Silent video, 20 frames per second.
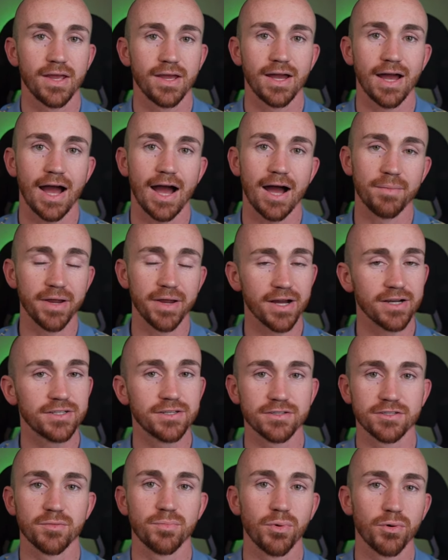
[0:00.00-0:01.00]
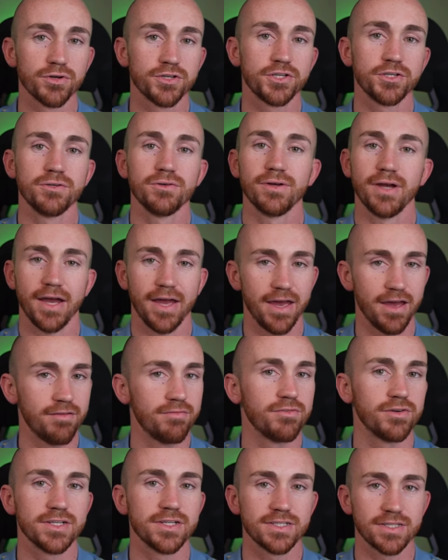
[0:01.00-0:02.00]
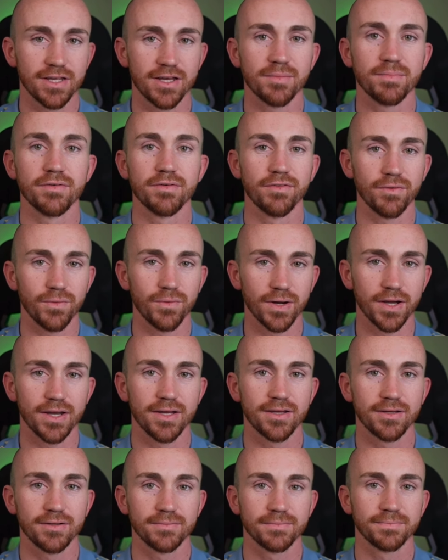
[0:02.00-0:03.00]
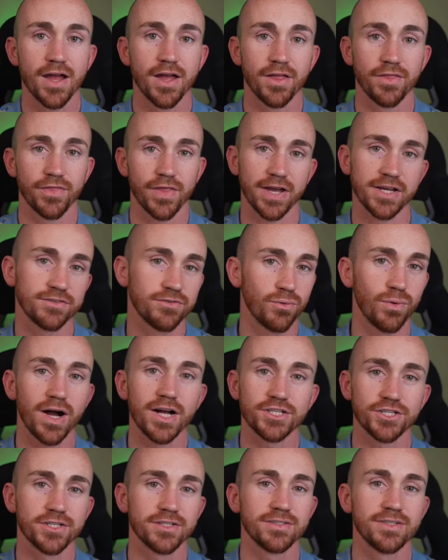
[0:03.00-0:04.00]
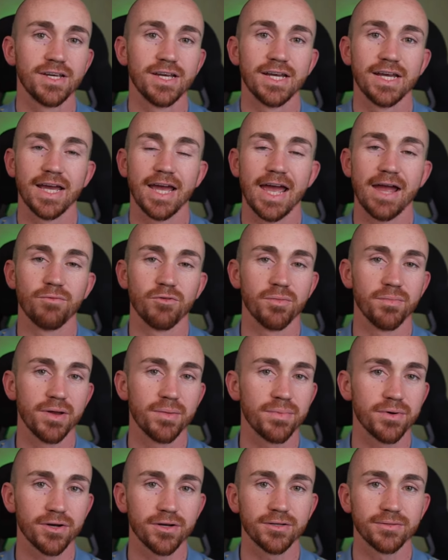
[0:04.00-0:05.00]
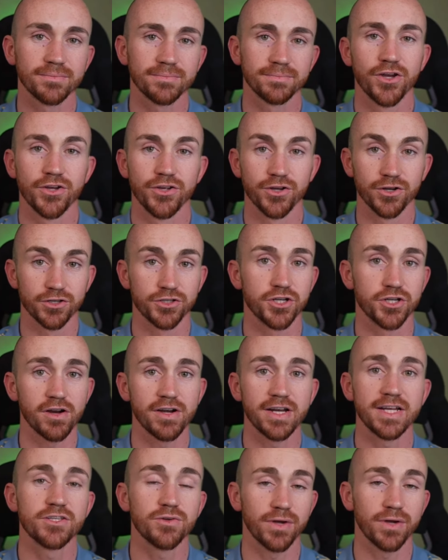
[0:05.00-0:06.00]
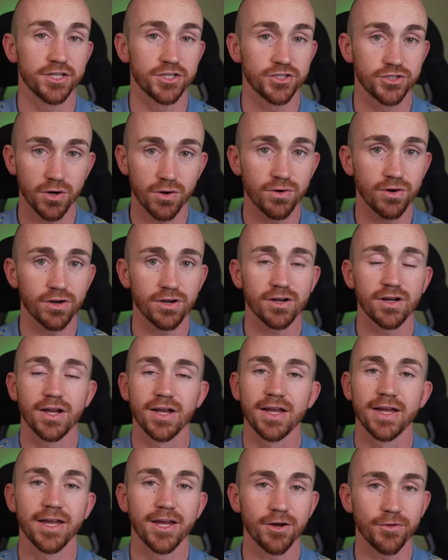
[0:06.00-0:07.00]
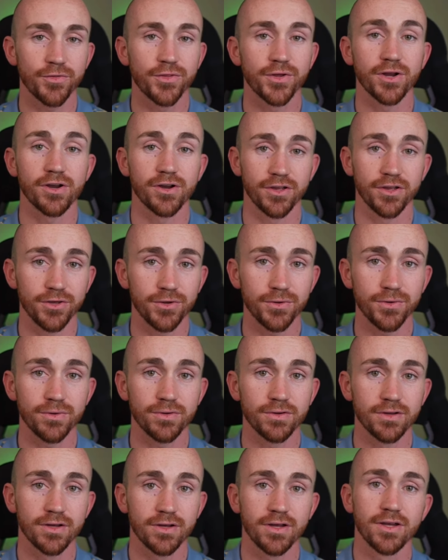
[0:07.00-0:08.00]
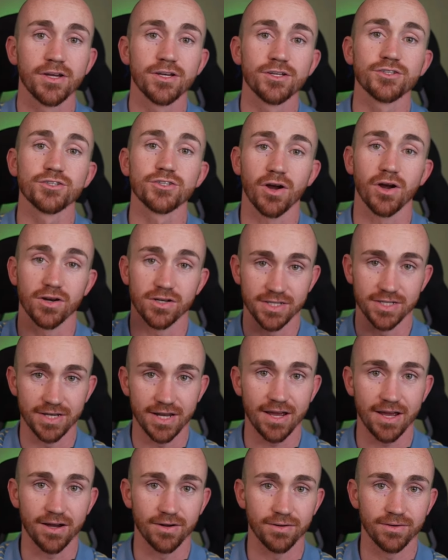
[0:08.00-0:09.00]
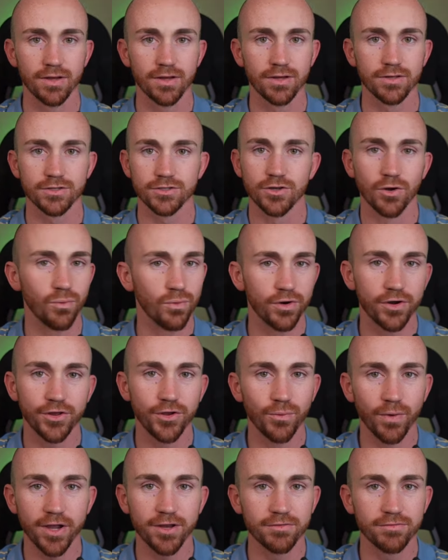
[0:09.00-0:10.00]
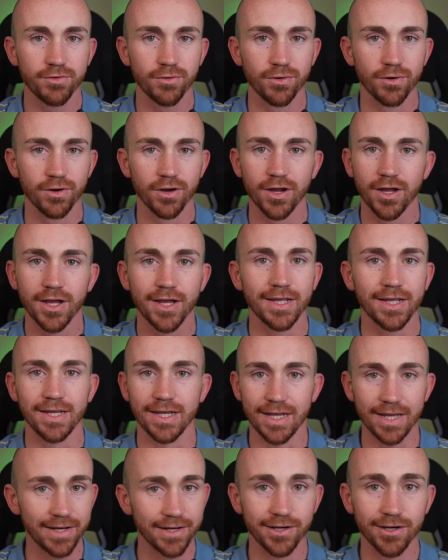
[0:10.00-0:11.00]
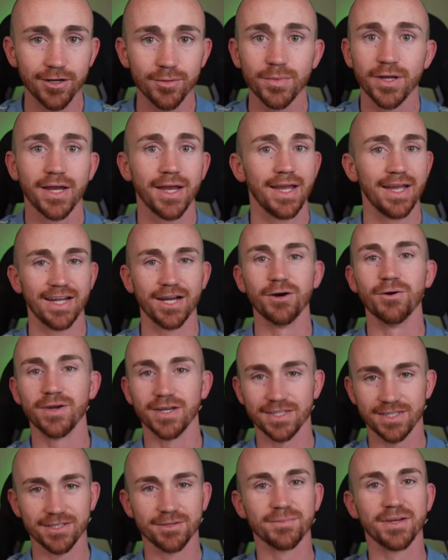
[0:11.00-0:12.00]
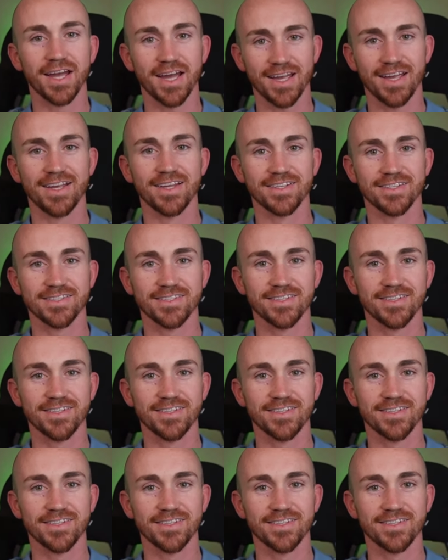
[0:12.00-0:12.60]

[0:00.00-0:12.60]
I'm here to support you every step of the way. Thanks for watching, and remember, your journey to a stronger, healthier you starts now. So what are you waiting for? Get up and go get them gains.